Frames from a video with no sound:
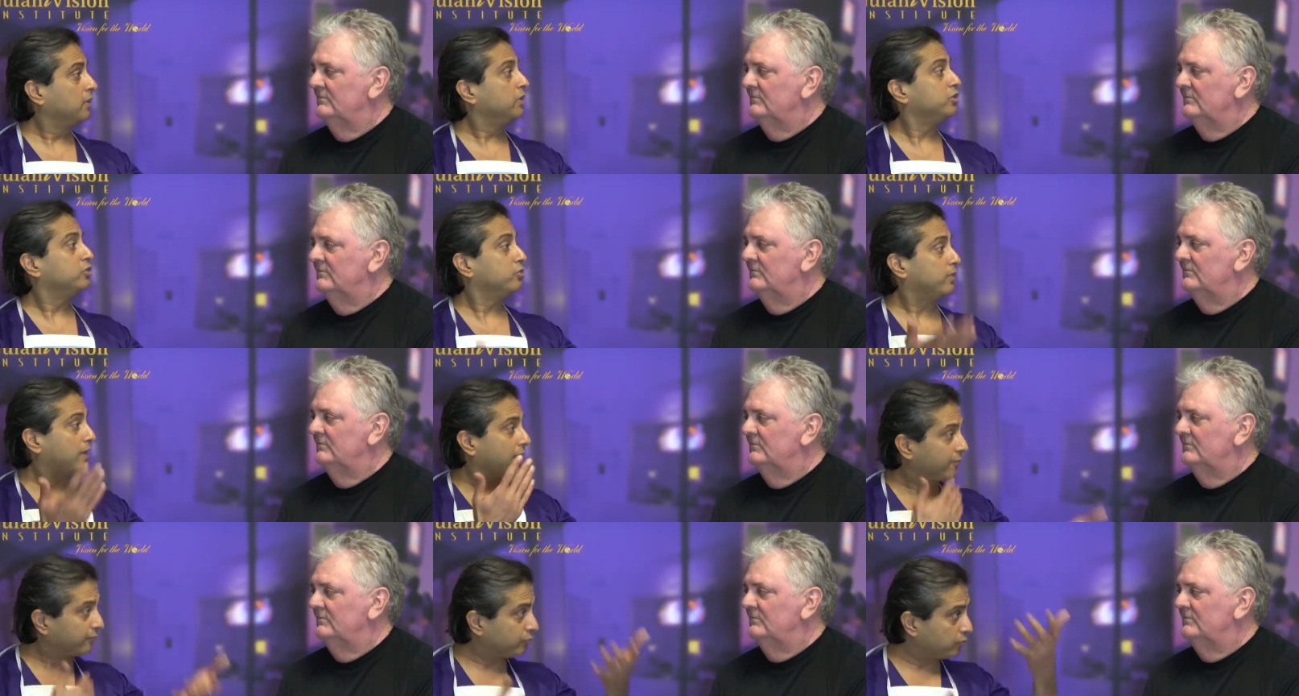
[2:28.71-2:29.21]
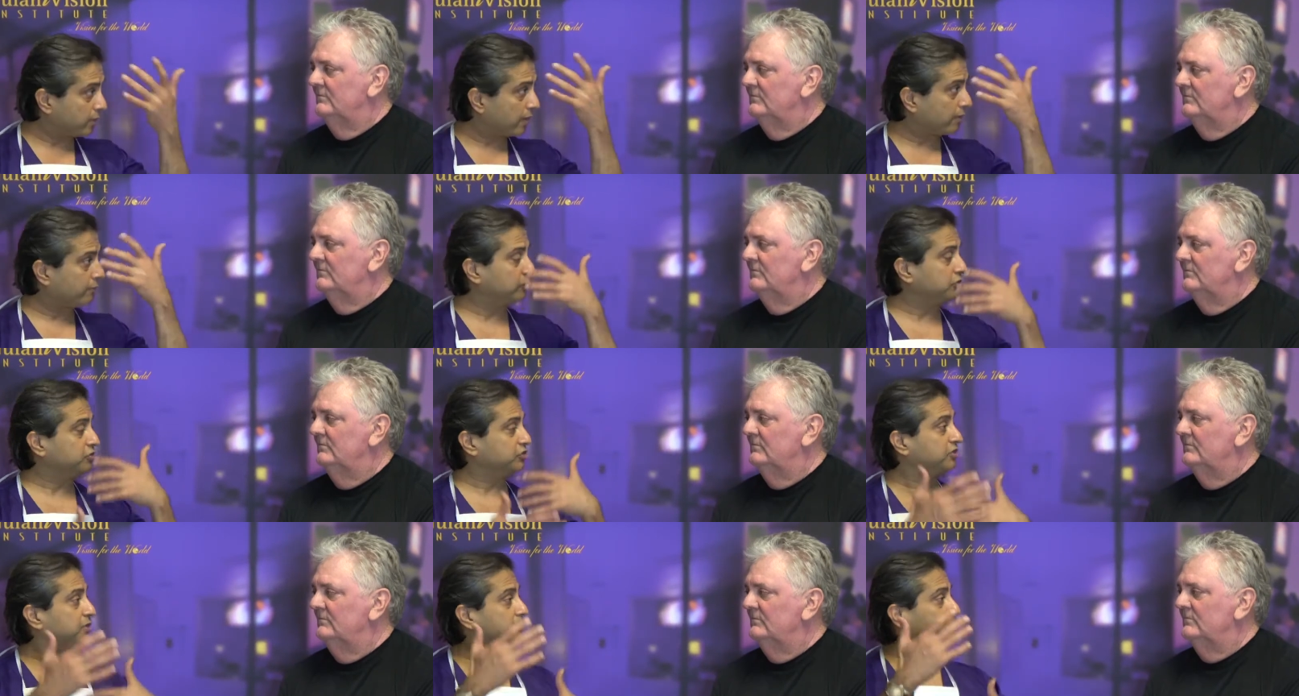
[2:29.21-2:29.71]
Speaker 1: You have to have
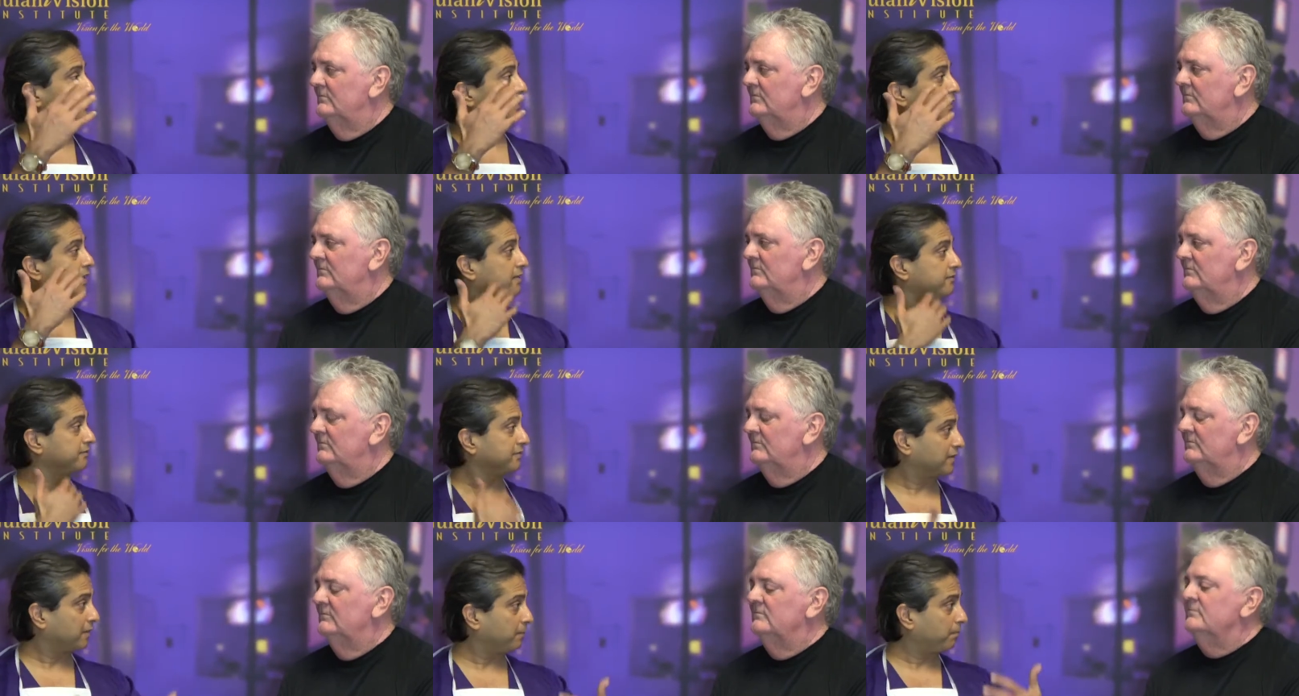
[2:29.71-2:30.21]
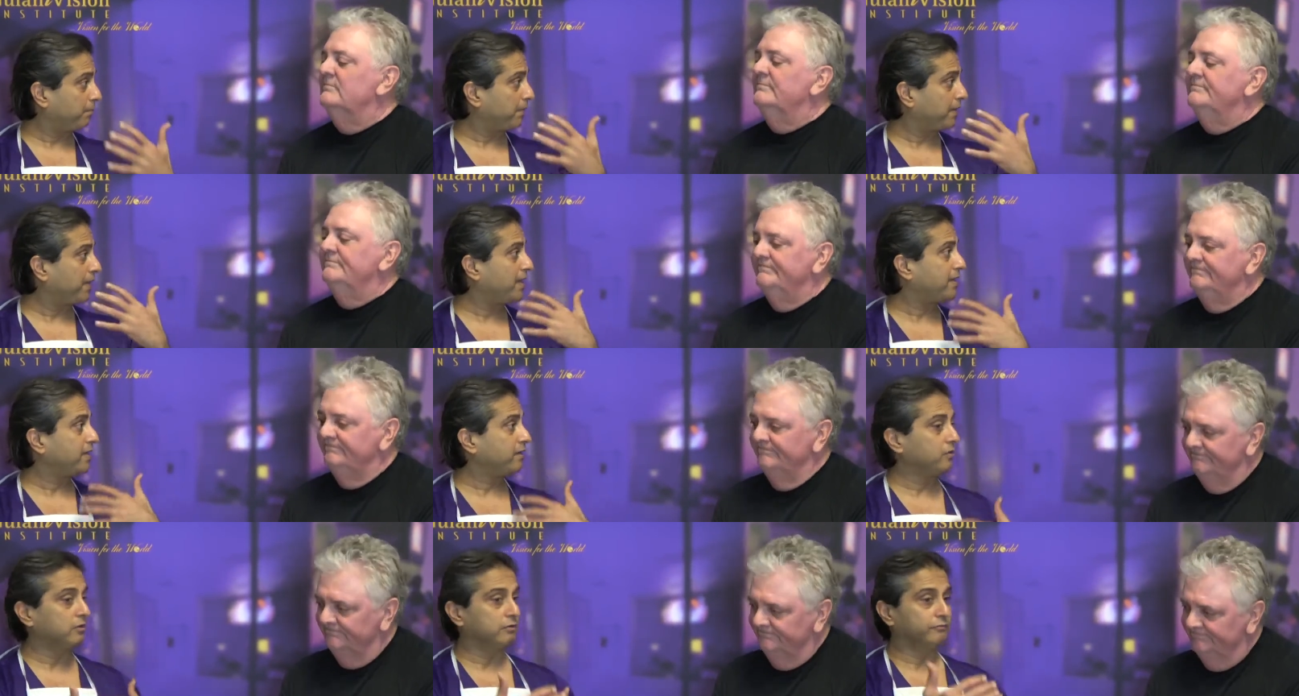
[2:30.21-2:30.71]
a GPS and a
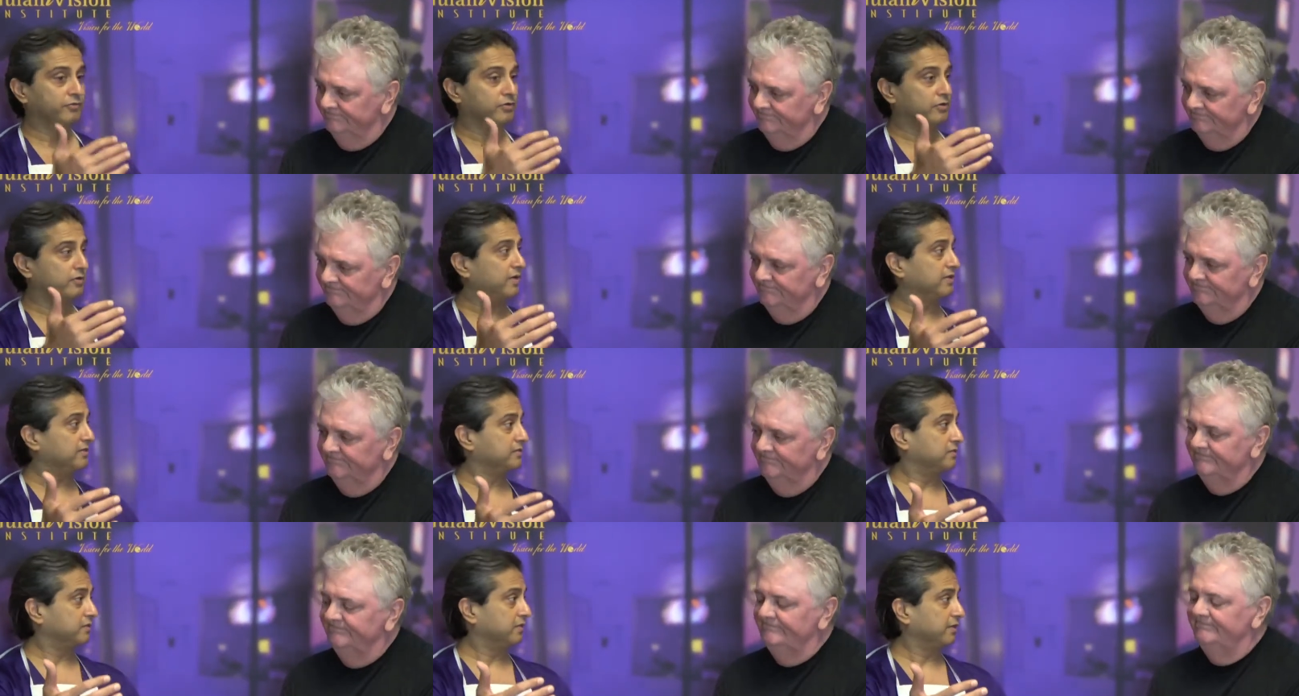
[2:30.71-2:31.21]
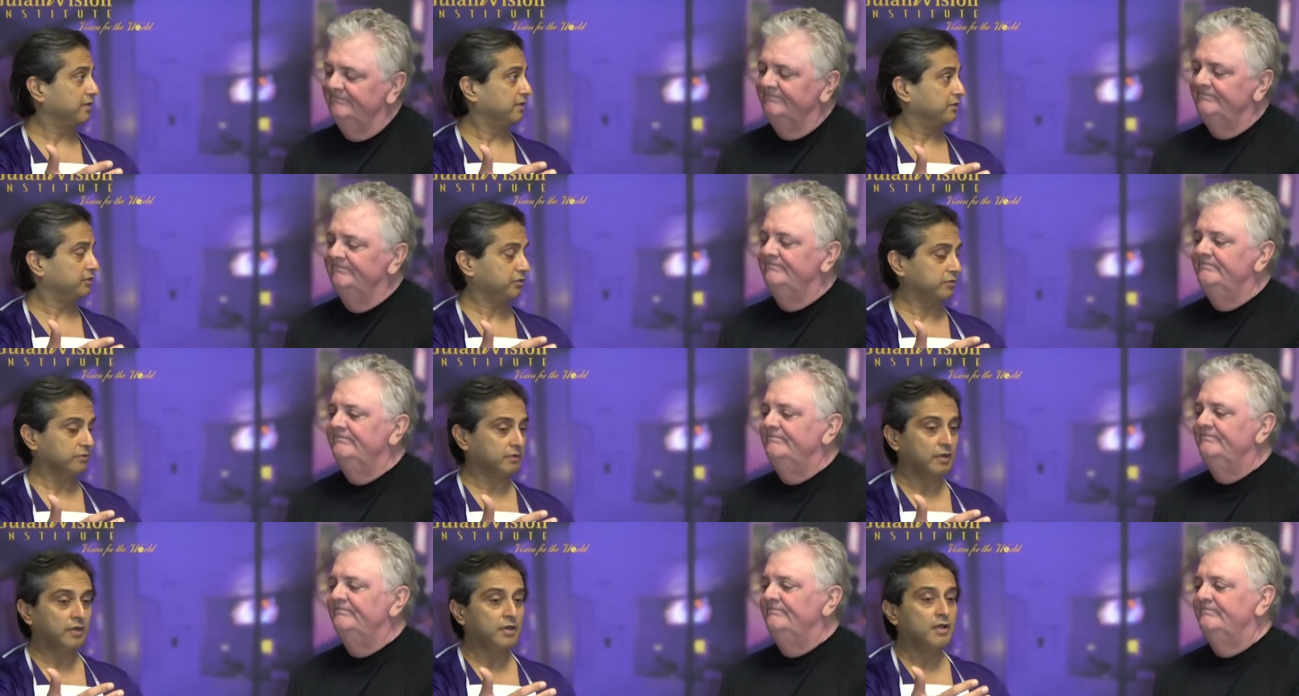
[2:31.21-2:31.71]
planning of your destination.